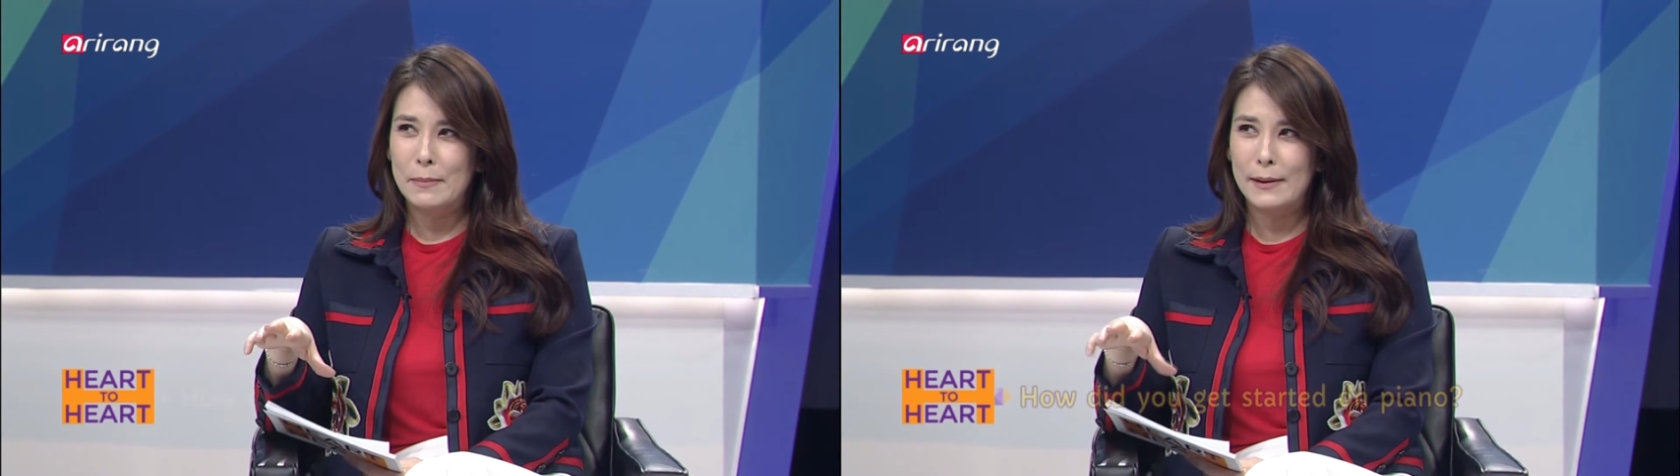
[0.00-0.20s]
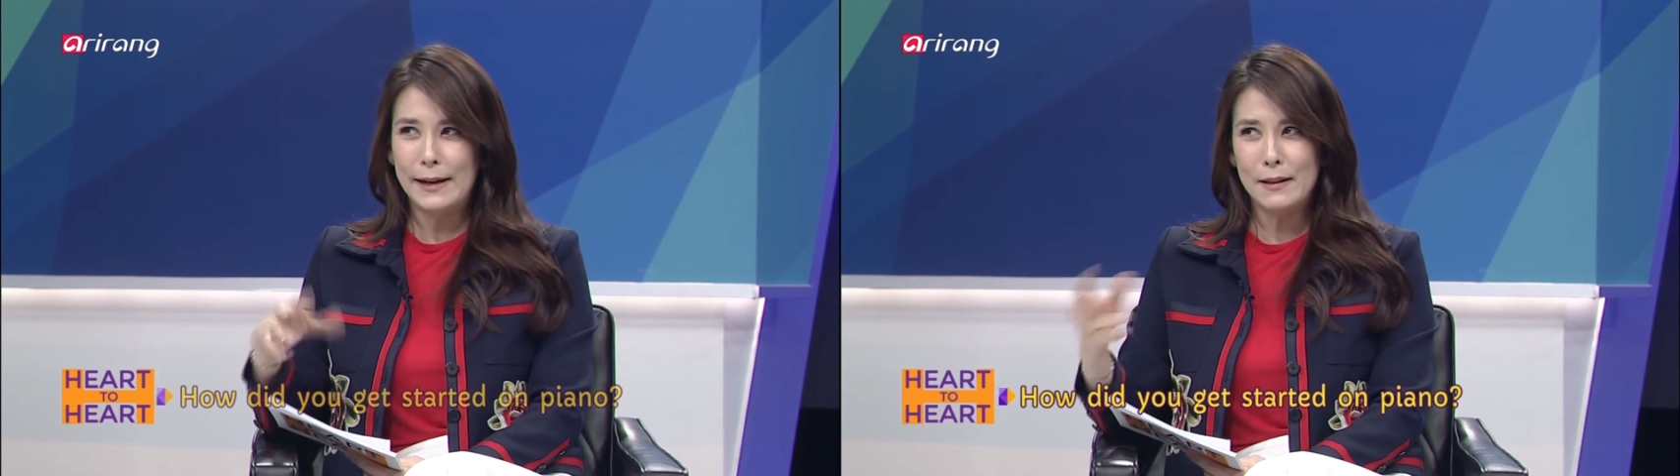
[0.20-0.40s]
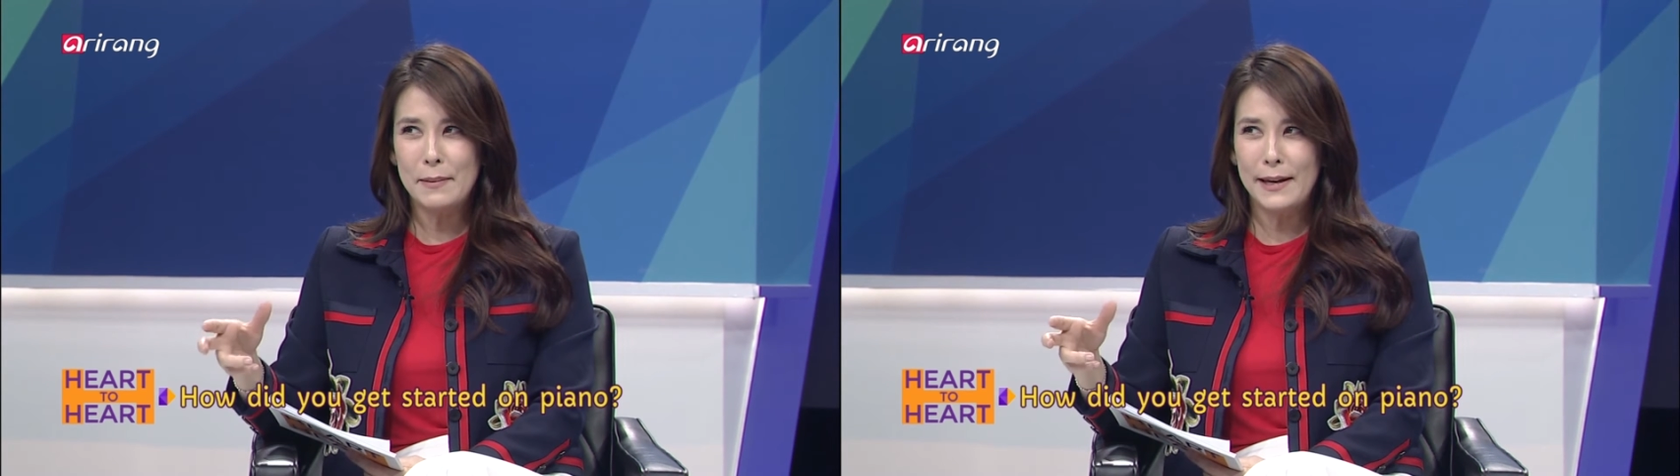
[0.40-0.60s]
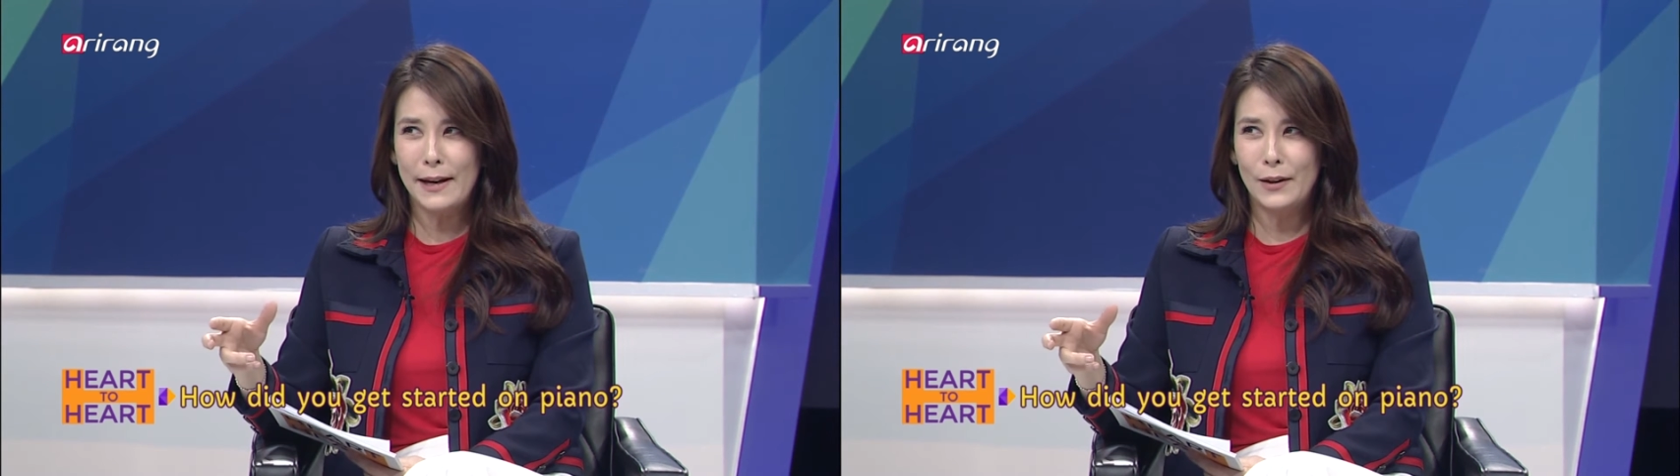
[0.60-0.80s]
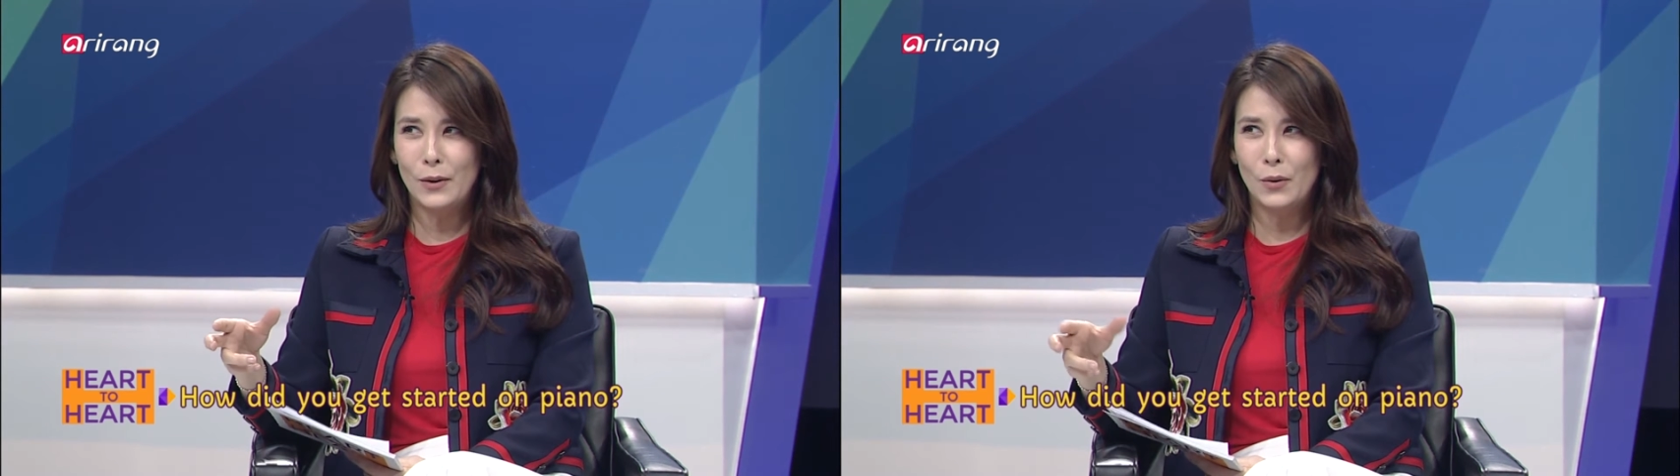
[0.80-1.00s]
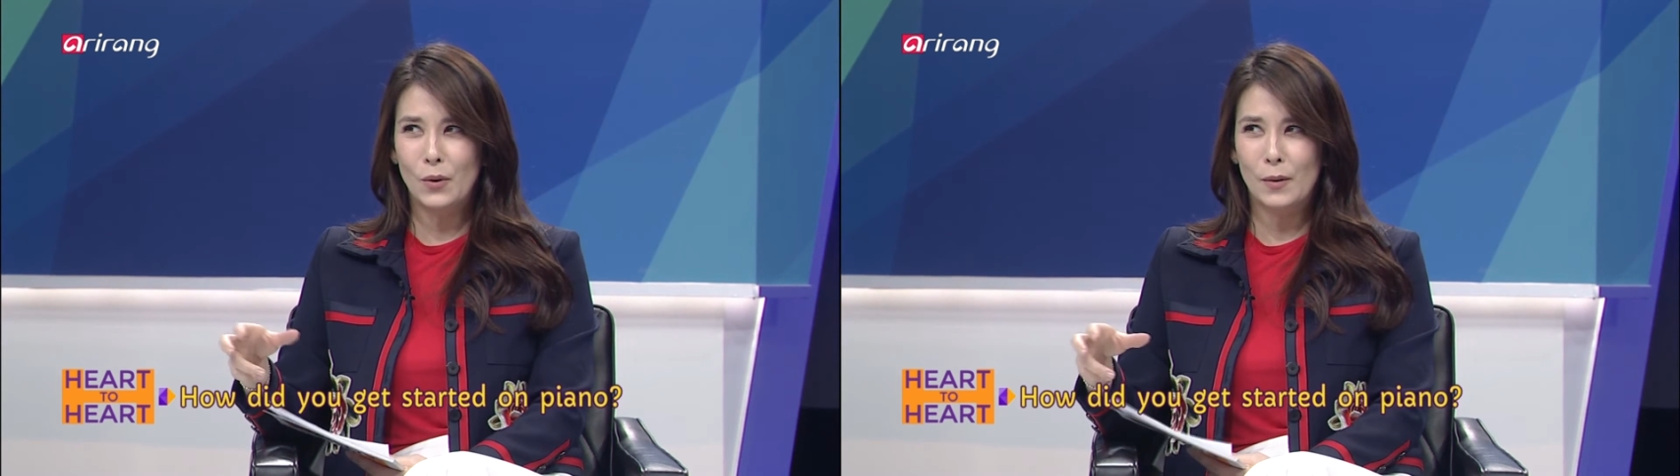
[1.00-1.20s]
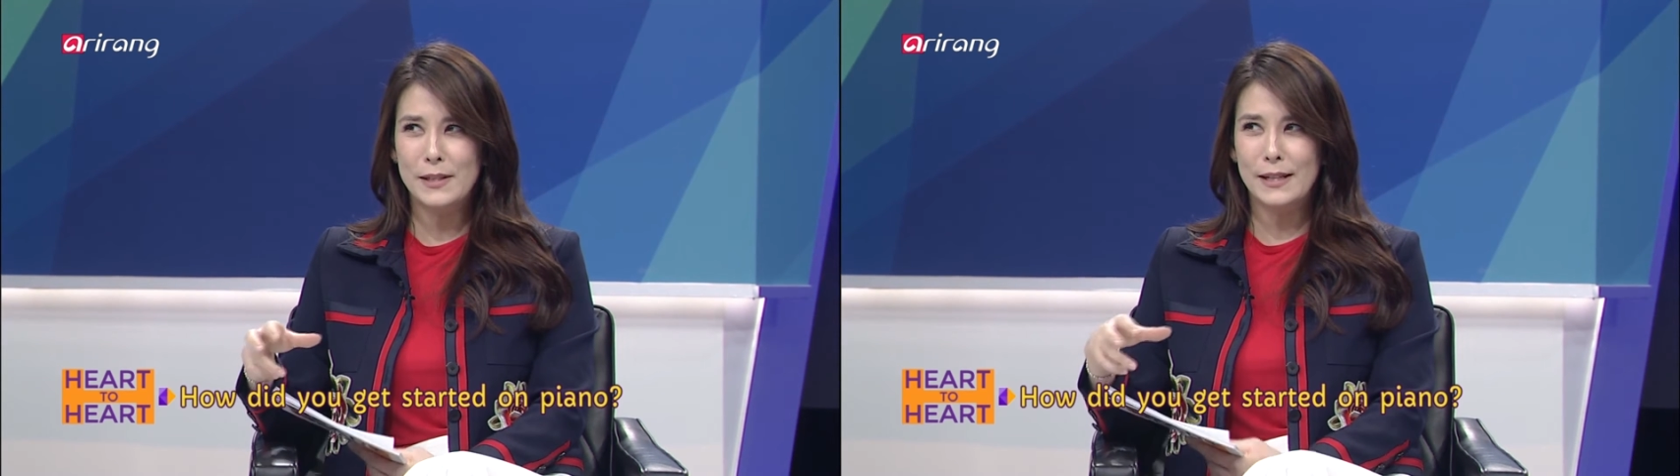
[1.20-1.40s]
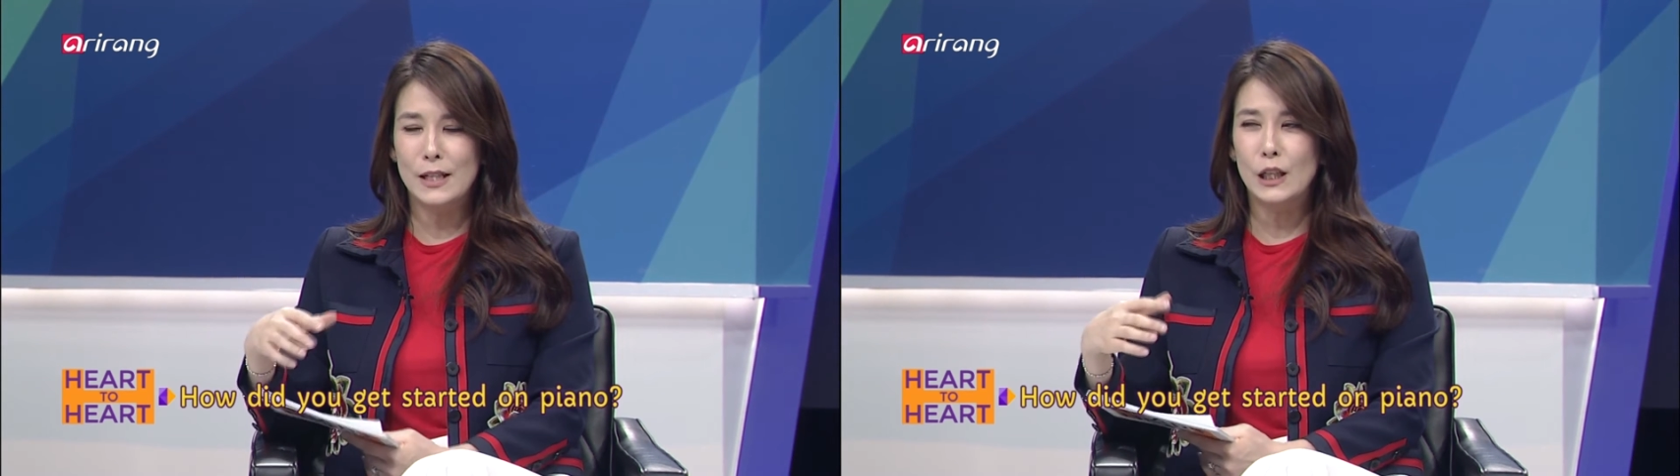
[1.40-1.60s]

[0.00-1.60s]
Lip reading: play the piano, or was it